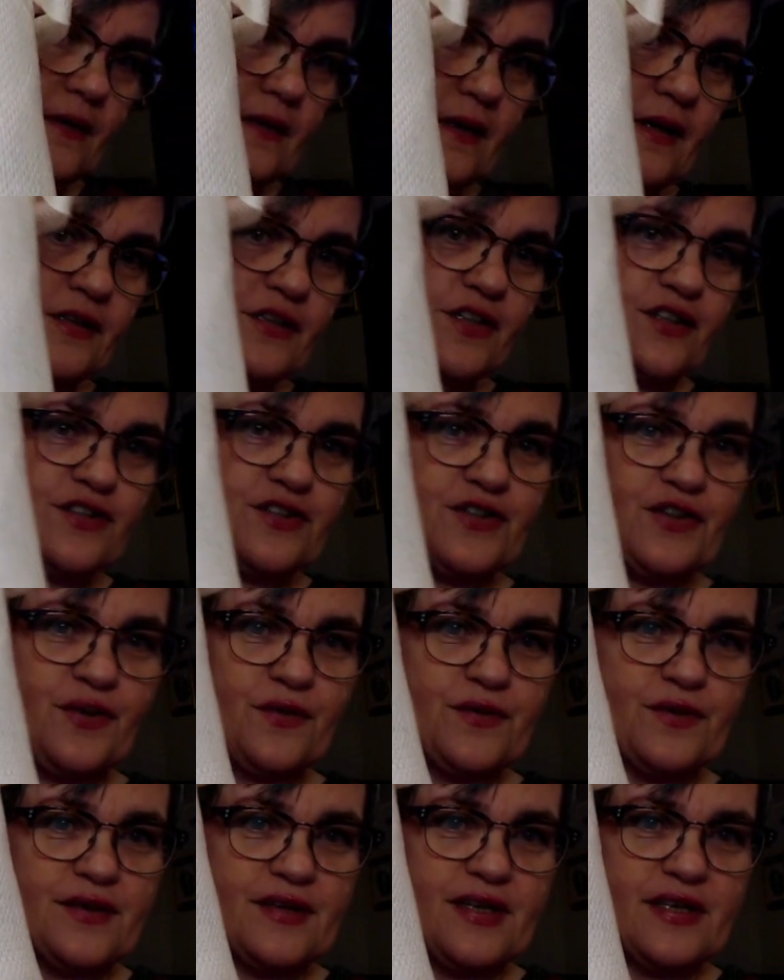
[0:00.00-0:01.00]
I'll just show
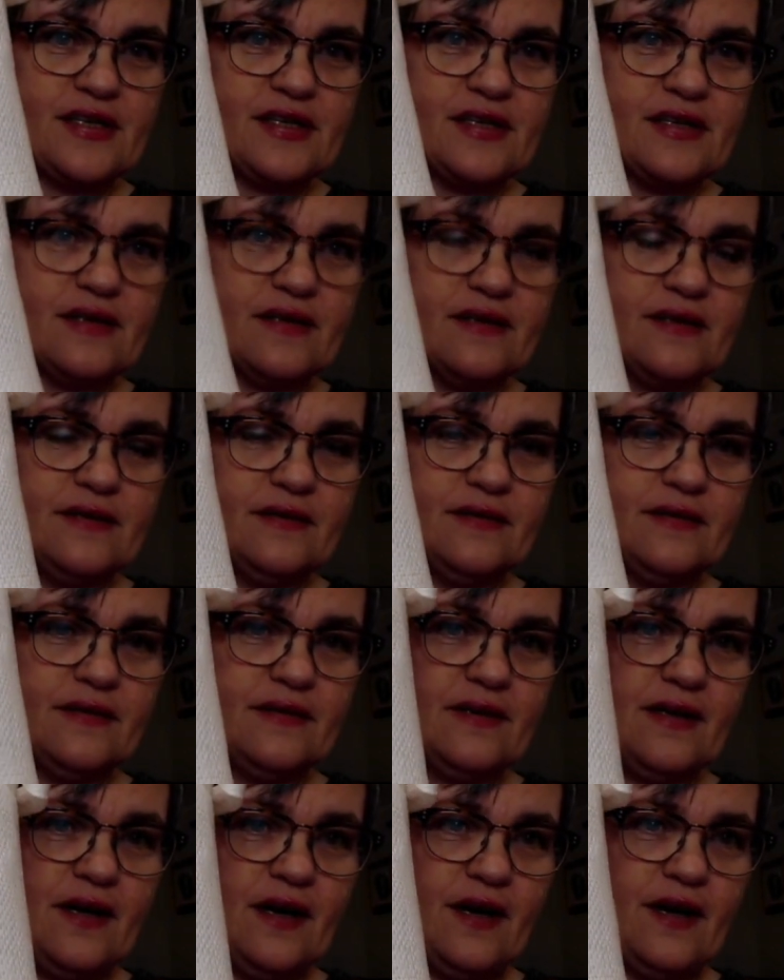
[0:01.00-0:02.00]
you this.
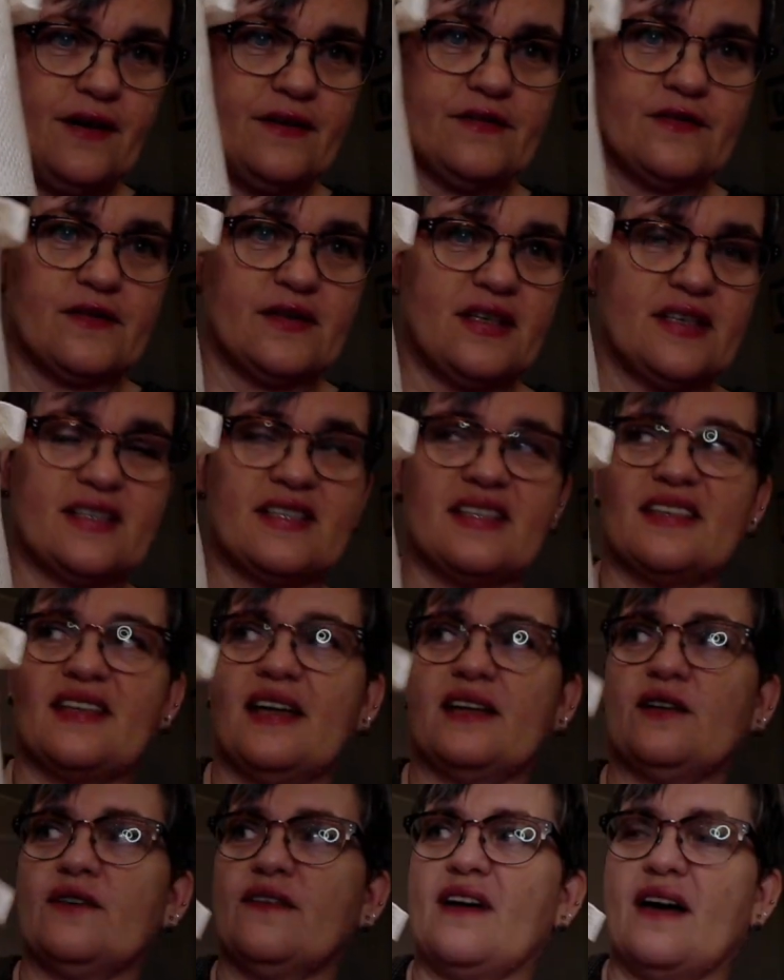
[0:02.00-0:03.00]

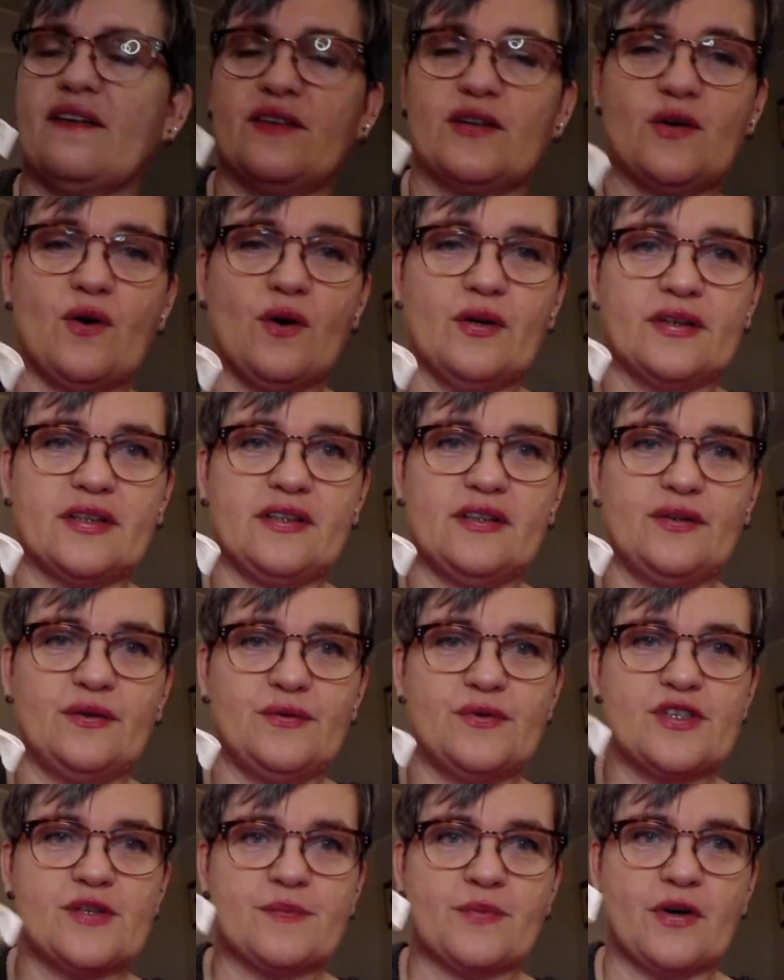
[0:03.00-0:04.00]
Instead of having all the
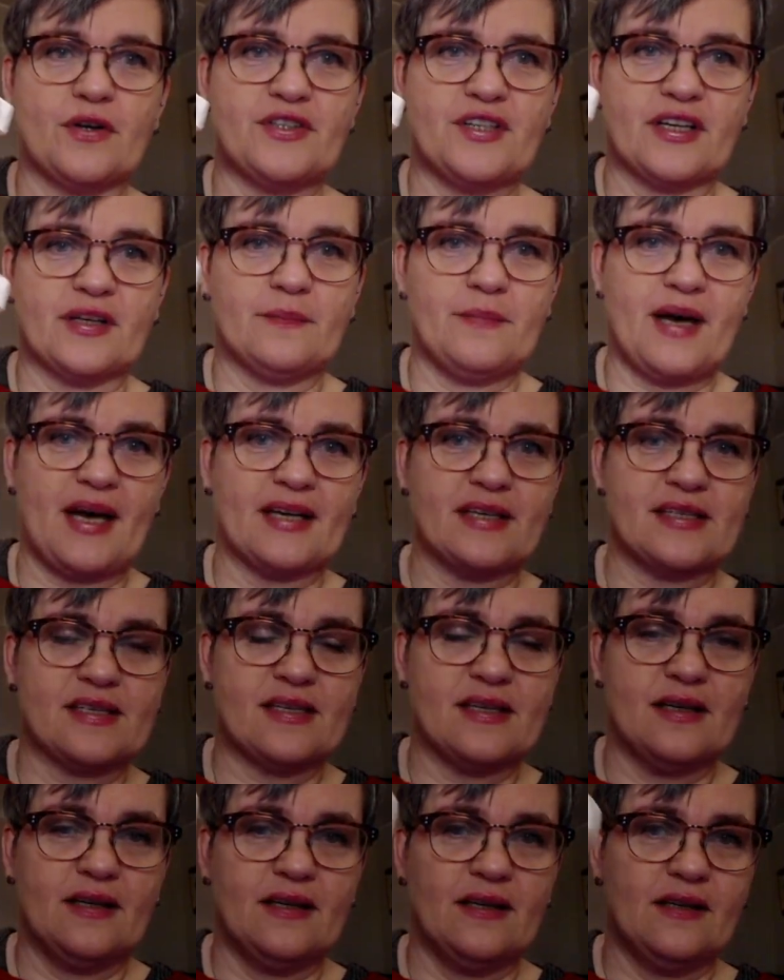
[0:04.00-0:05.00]
loose project bags
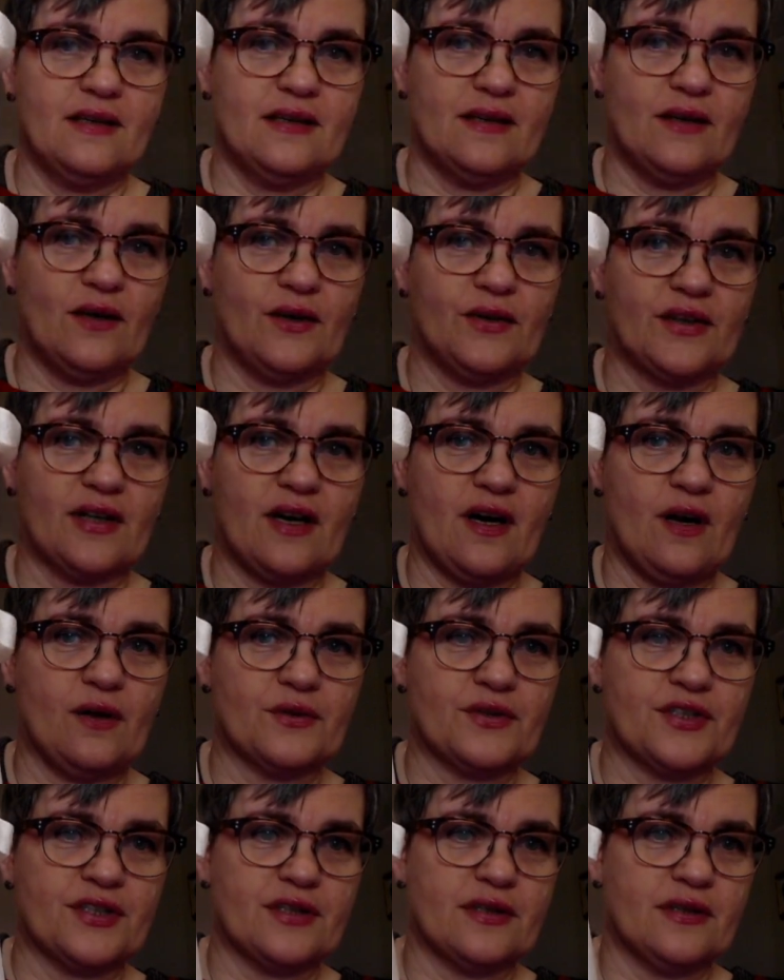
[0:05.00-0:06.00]
on the
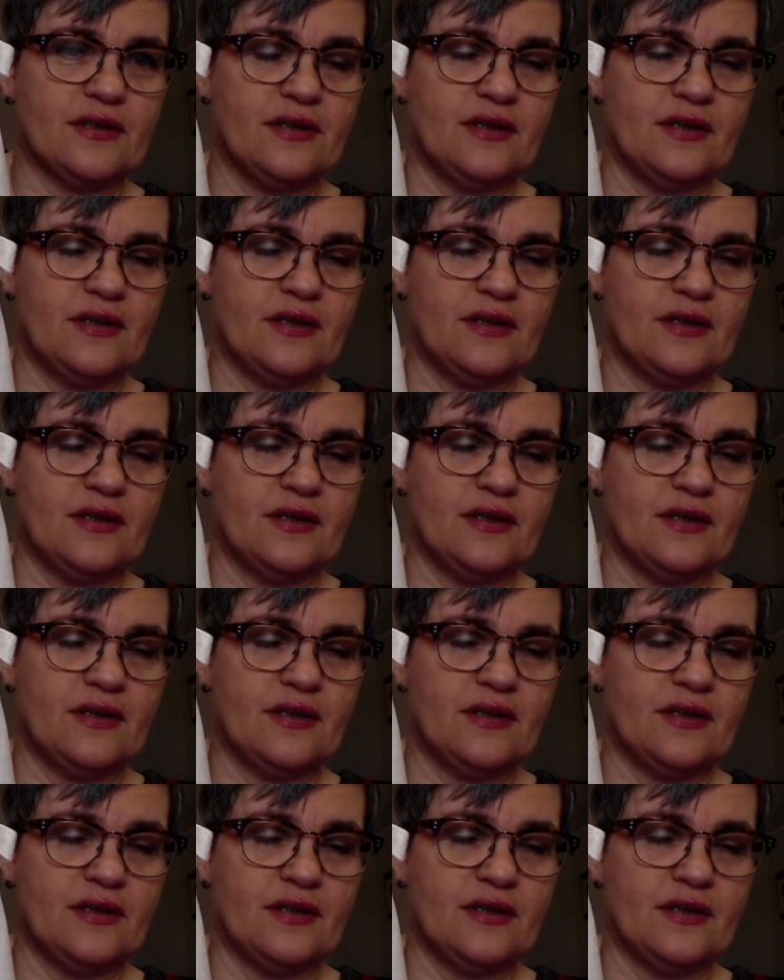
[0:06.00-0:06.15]
couch,